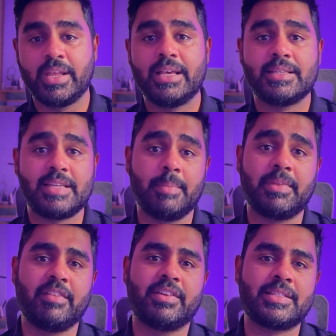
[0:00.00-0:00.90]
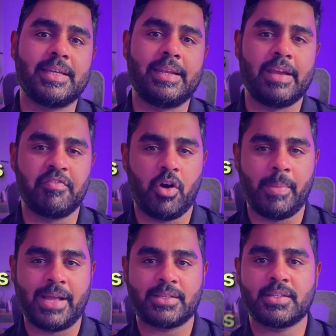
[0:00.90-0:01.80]
Same thing with CTA
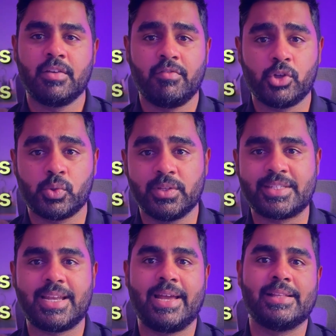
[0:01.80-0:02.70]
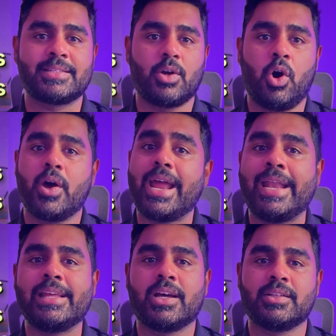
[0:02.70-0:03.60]
formats, visual styles, or
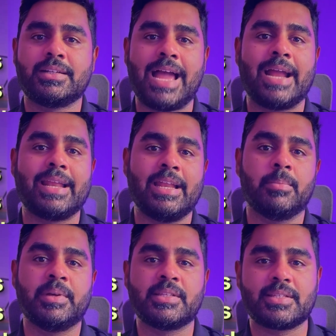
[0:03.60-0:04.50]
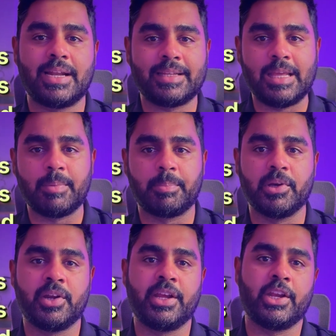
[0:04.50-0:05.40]
any other tagged elements that keep
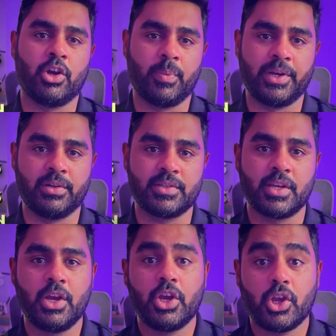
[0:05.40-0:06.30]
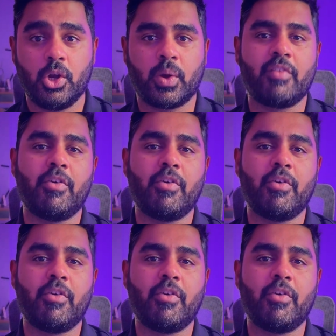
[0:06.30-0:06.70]
appearing in your winners. You're looking for